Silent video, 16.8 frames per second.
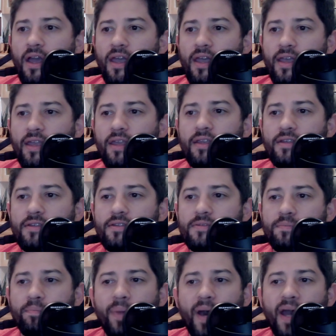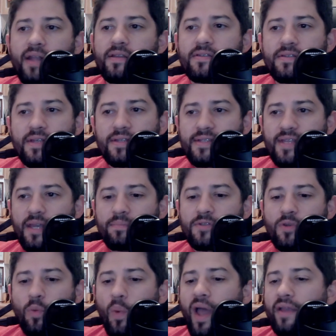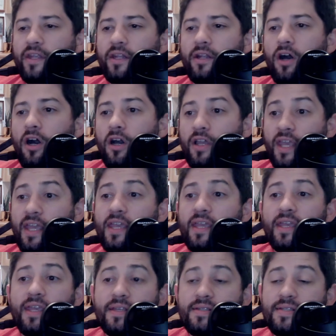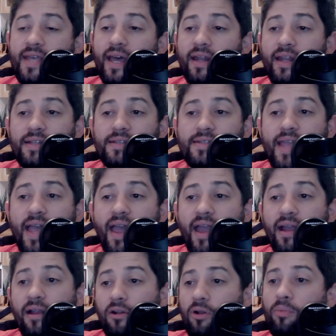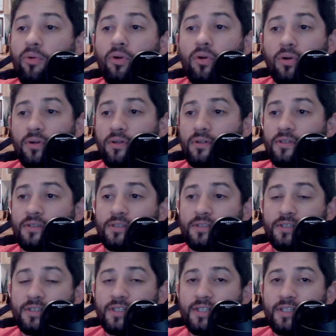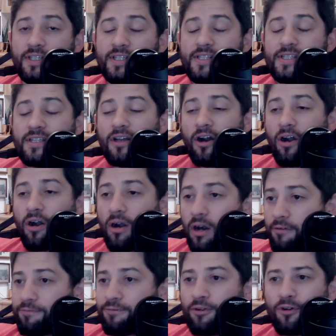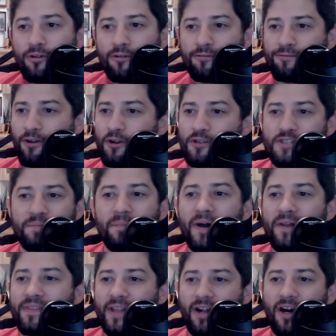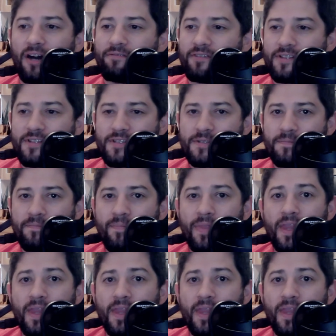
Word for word: is Biden's attempt to wag the dog. He has had a terrible, awful first month in office.